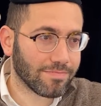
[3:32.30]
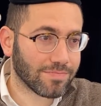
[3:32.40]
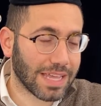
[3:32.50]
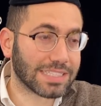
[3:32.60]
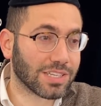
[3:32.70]

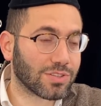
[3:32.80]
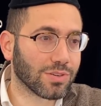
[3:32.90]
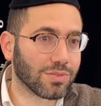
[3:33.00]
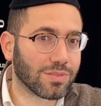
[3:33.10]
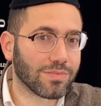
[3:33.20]
That's the
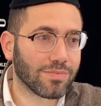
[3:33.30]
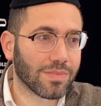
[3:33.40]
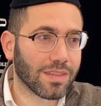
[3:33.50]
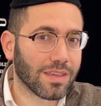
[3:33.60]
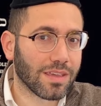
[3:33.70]
truth.
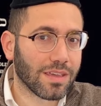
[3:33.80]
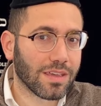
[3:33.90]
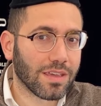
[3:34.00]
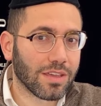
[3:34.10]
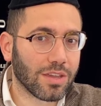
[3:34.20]

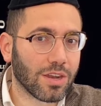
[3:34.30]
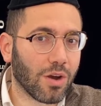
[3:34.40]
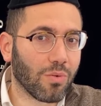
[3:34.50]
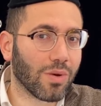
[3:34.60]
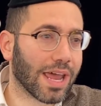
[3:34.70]
You
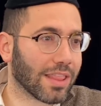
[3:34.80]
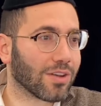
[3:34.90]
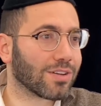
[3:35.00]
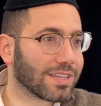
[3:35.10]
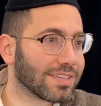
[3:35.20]
know, when I
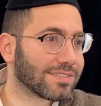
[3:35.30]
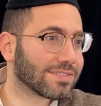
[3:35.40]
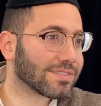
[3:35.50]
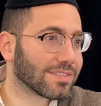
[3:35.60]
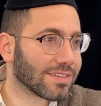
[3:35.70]
learned this,